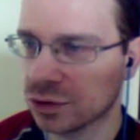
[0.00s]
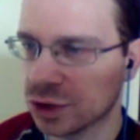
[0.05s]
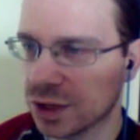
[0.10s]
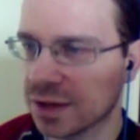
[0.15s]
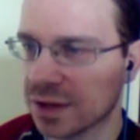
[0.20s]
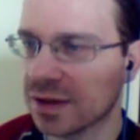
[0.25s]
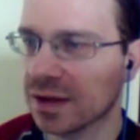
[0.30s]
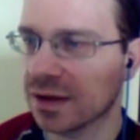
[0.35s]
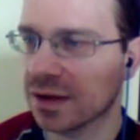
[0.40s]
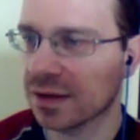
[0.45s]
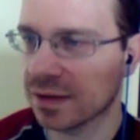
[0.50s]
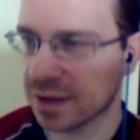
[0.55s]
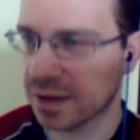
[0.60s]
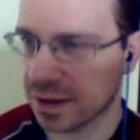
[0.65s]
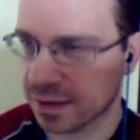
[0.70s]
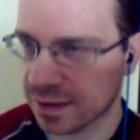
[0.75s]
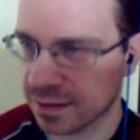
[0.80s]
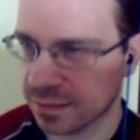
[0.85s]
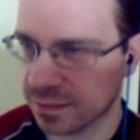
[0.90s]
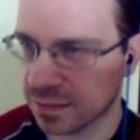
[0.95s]
g6.
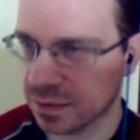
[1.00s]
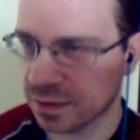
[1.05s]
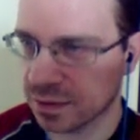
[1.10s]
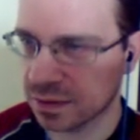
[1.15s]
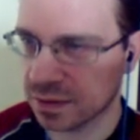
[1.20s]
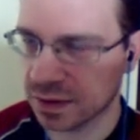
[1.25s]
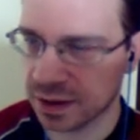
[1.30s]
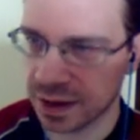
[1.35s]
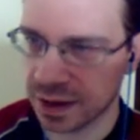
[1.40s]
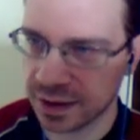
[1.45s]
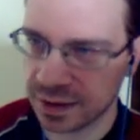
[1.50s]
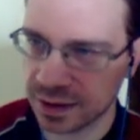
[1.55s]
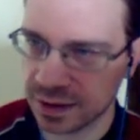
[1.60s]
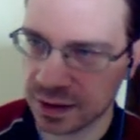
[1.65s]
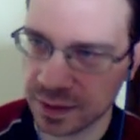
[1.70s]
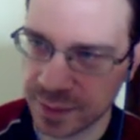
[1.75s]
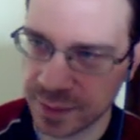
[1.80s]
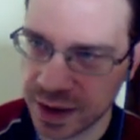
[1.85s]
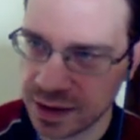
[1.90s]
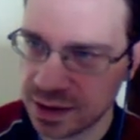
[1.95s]
Yes, I'm
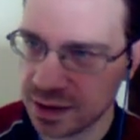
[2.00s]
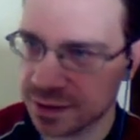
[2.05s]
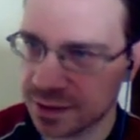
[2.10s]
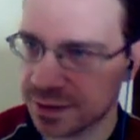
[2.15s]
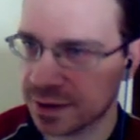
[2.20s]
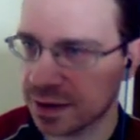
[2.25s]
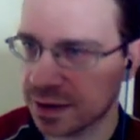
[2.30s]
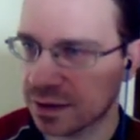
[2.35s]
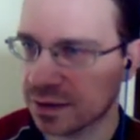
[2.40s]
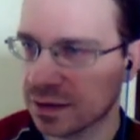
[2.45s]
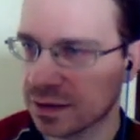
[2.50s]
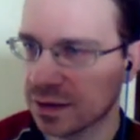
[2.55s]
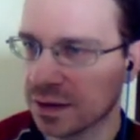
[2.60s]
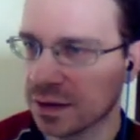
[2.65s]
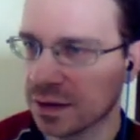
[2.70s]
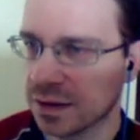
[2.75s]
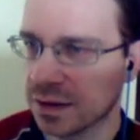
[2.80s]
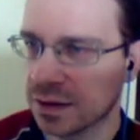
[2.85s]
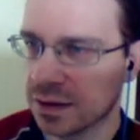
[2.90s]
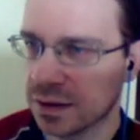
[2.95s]
creating a mating threat
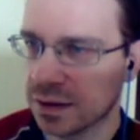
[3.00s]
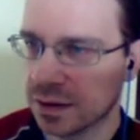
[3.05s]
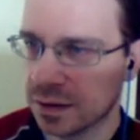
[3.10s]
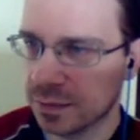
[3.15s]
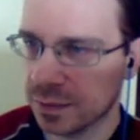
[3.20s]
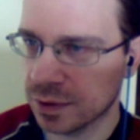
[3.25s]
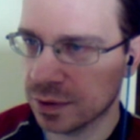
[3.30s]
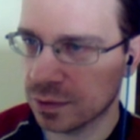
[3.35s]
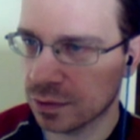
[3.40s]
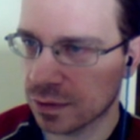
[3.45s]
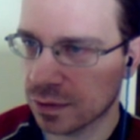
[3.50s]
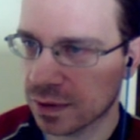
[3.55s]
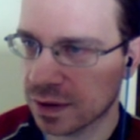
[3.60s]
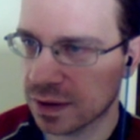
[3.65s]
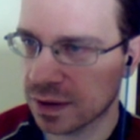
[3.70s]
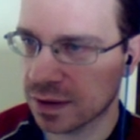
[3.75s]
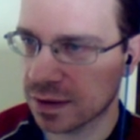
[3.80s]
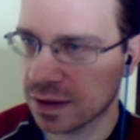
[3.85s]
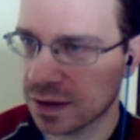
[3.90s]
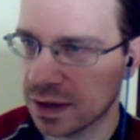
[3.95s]

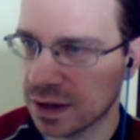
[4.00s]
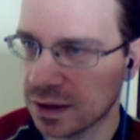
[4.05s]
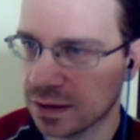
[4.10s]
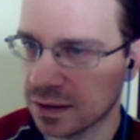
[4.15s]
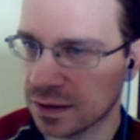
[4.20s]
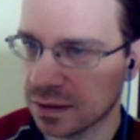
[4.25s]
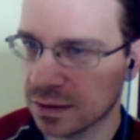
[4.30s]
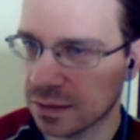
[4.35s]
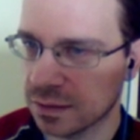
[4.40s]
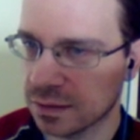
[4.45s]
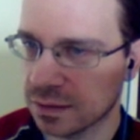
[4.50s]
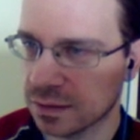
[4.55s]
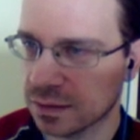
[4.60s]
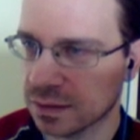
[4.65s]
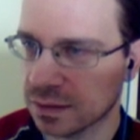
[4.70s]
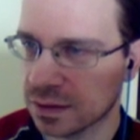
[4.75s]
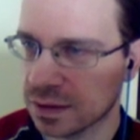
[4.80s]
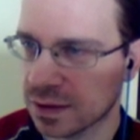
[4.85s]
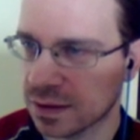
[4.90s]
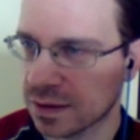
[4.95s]
because his king
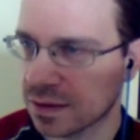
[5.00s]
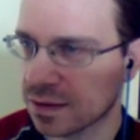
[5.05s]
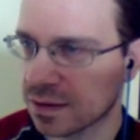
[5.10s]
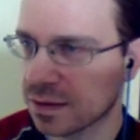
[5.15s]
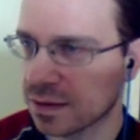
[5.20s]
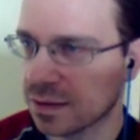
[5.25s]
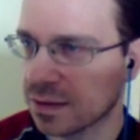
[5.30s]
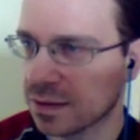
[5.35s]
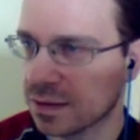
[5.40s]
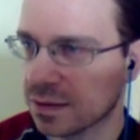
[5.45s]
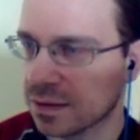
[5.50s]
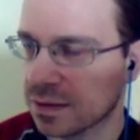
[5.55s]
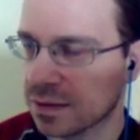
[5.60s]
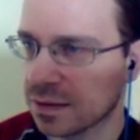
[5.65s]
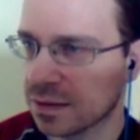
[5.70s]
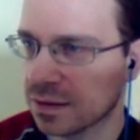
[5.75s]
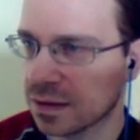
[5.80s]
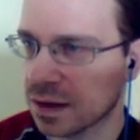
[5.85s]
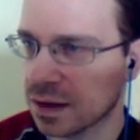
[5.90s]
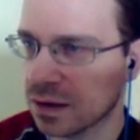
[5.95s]
is
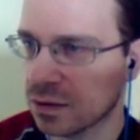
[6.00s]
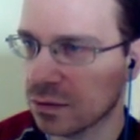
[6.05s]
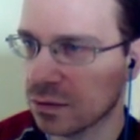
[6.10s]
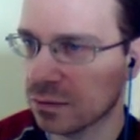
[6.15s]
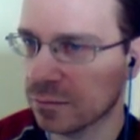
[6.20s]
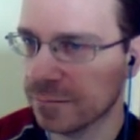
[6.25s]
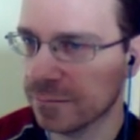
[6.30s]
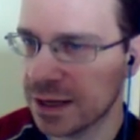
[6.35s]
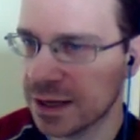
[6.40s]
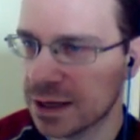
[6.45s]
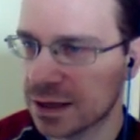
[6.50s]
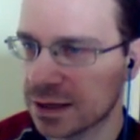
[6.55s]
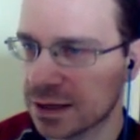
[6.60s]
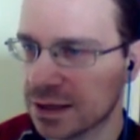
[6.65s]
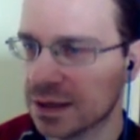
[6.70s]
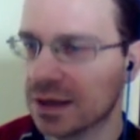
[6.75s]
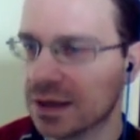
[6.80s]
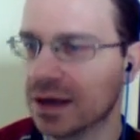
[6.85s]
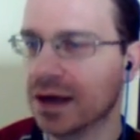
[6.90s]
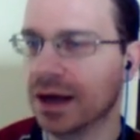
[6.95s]
now weak.
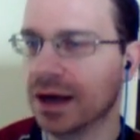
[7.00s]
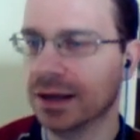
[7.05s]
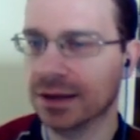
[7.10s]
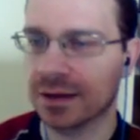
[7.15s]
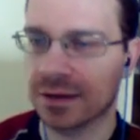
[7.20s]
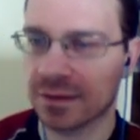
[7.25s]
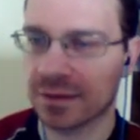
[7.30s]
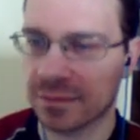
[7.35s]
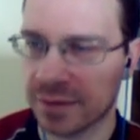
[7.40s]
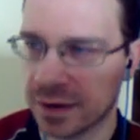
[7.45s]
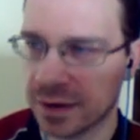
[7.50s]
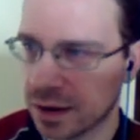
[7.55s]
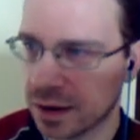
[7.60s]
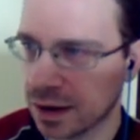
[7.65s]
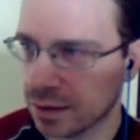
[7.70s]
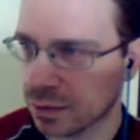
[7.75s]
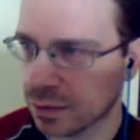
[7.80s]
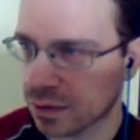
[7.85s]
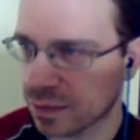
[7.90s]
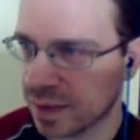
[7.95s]
This is
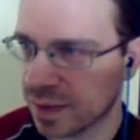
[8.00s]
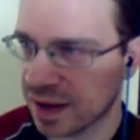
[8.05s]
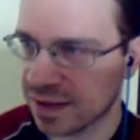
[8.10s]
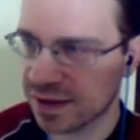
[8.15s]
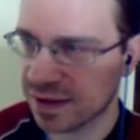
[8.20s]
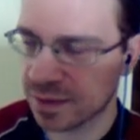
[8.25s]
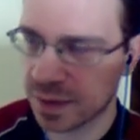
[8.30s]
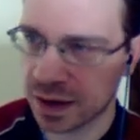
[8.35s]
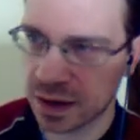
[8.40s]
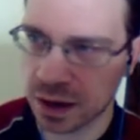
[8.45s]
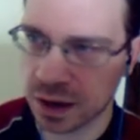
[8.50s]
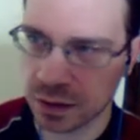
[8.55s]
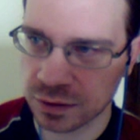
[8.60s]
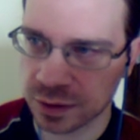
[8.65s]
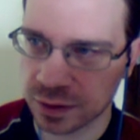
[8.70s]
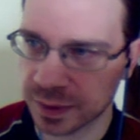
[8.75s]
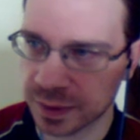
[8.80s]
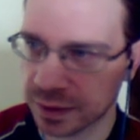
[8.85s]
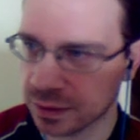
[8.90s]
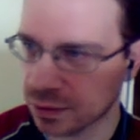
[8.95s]
where I was basing my
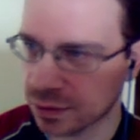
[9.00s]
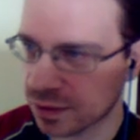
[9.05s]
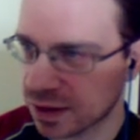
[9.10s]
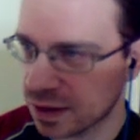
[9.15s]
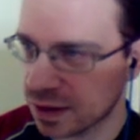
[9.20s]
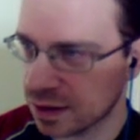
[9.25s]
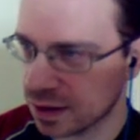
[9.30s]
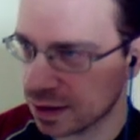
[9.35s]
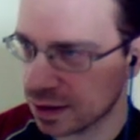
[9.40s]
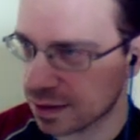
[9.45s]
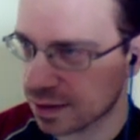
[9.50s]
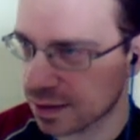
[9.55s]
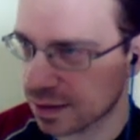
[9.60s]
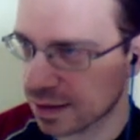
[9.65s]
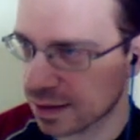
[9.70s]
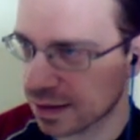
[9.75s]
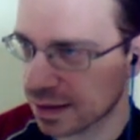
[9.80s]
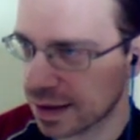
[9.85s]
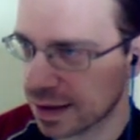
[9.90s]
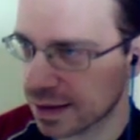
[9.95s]
counterplay. You see, it's
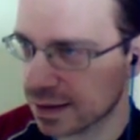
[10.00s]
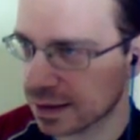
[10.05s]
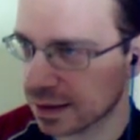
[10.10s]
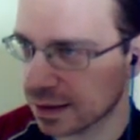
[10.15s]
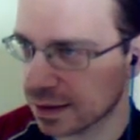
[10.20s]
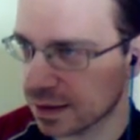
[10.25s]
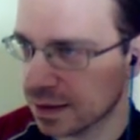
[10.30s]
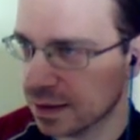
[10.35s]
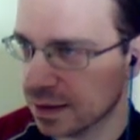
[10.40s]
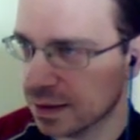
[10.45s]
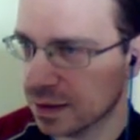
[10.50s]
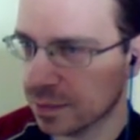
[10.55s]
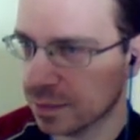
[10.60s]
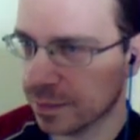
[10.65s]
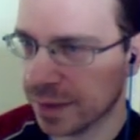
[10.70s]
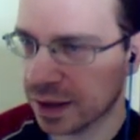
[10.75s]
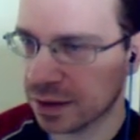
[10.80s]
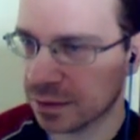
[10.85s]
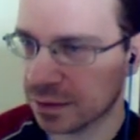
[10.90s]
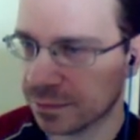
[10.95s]
slightly
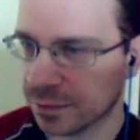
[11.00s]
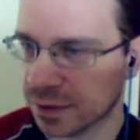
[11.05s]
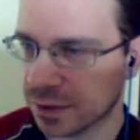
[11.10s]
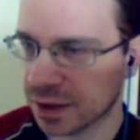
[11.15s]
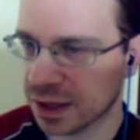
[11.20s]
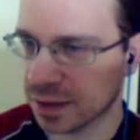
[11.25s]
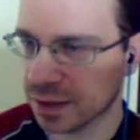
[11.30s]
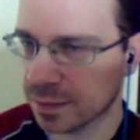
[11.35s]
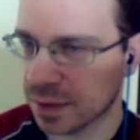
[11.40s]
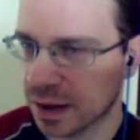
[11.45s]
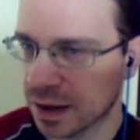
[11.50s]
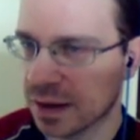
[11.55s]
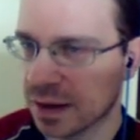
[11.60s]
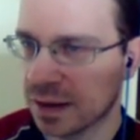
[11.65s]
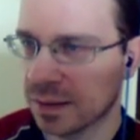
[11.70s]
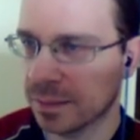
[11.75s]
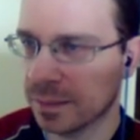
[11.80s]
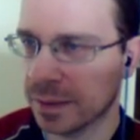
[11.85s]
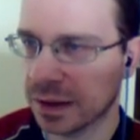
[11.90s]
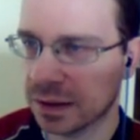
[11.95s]
better for him,
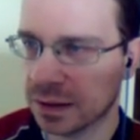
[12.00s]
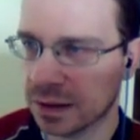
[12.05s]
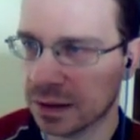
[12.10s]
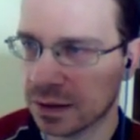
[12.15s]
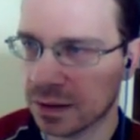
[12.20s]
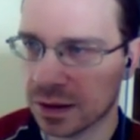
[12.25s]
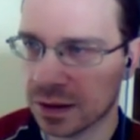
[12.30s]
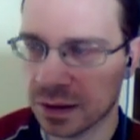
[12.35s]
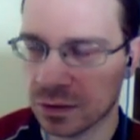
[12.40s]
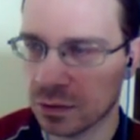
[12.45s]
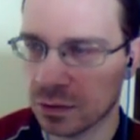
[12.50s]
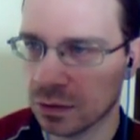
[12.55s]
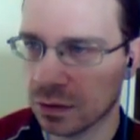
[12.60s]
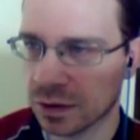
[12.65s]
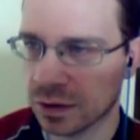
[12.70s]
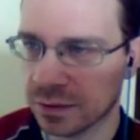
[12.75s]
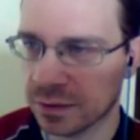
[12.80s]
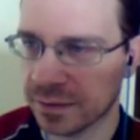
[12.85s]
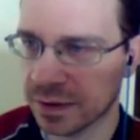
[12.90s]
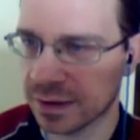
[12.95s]
but he no
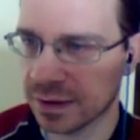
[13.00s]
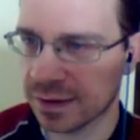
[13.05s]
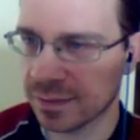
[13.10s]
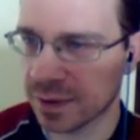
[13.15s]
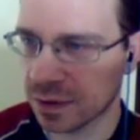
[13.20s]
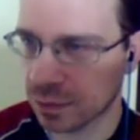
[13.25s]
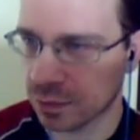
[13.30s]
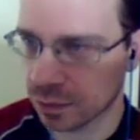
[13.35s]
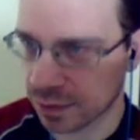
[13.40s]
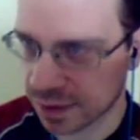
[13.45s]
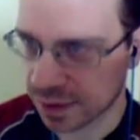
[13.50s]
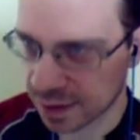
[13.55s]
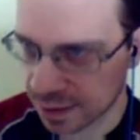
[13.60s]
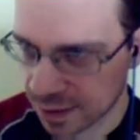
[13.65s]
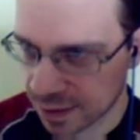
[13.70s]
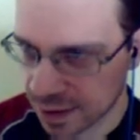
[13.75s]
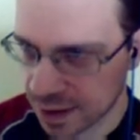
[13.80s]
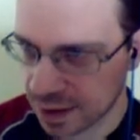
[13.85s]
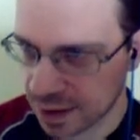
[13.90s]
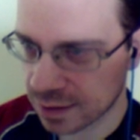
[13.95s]
longer wins because
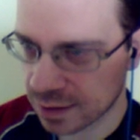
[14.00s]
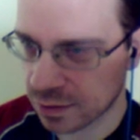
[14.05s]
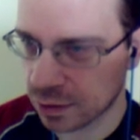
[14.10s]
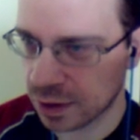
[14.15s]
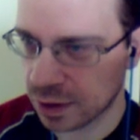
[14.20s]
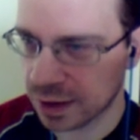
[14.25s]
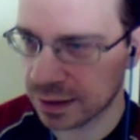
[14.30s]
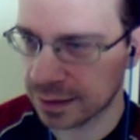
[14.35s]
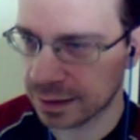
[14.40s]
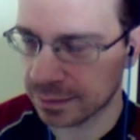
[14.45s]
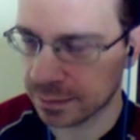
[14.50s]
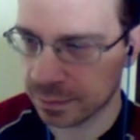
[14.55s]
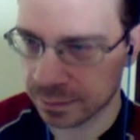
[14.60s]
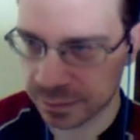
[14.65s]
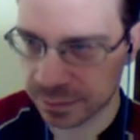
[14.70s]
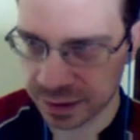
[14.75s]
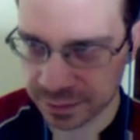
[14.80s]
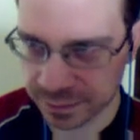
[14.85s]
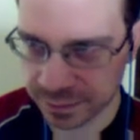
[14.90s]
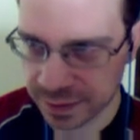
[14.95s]
his king is horribly
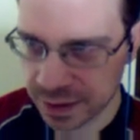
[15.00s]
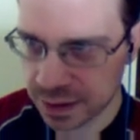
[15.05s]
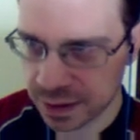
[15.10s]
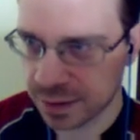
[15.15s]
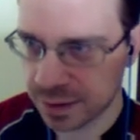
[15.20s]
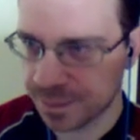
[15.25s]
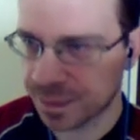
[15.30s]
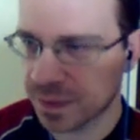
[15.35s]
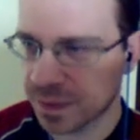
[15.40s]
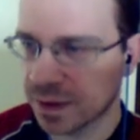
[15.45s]
weak